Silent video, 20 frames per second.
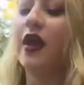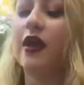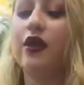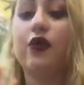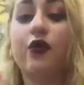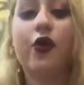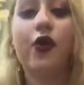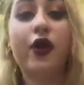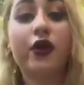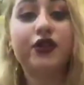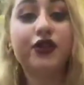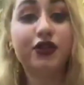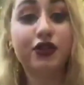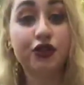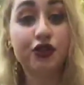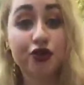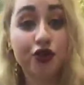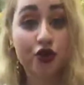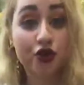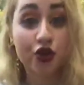either on our
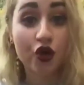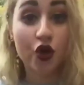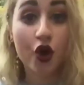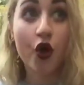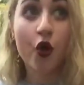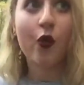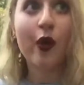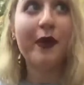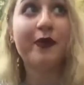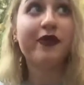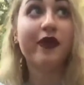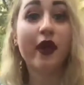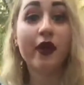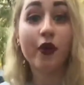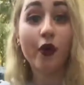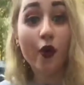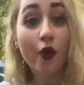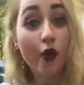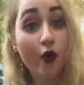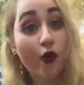Student Union
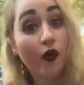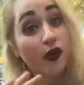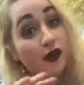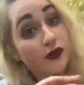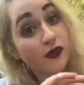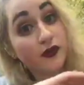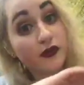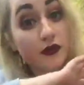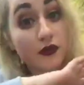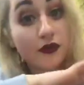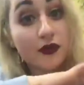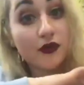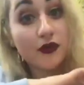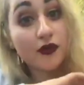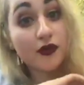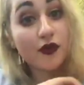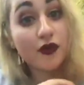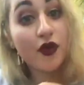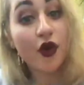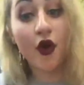website or in Student
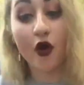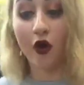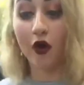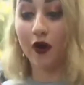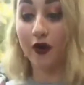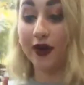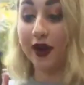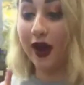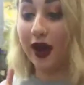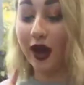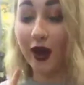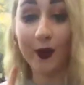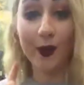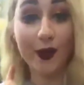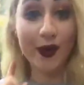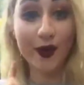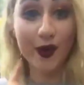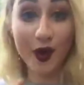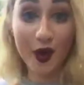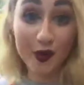Union on
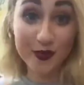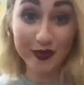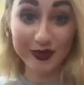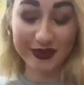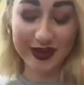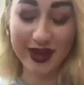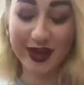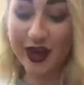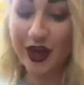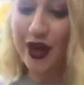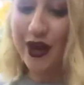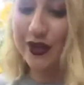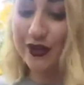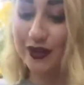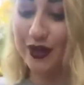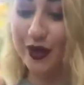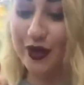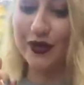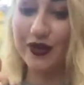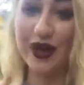our open day.
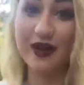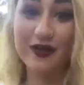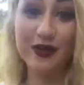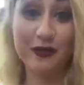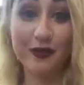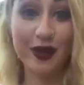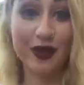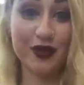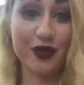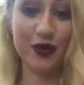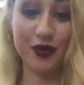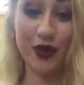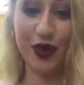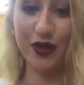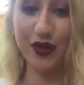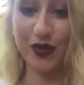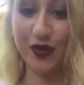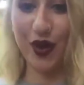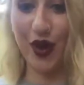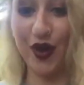So definitely make sure
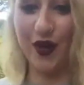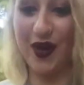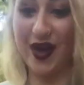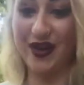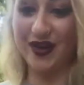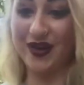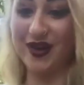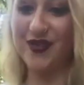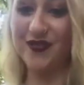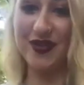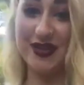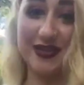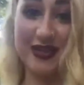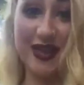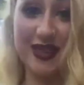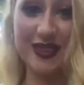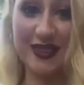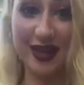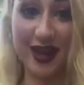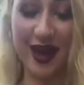that you go and
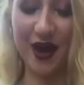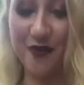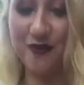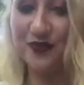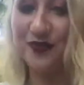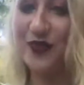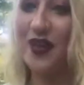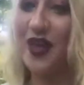visit there.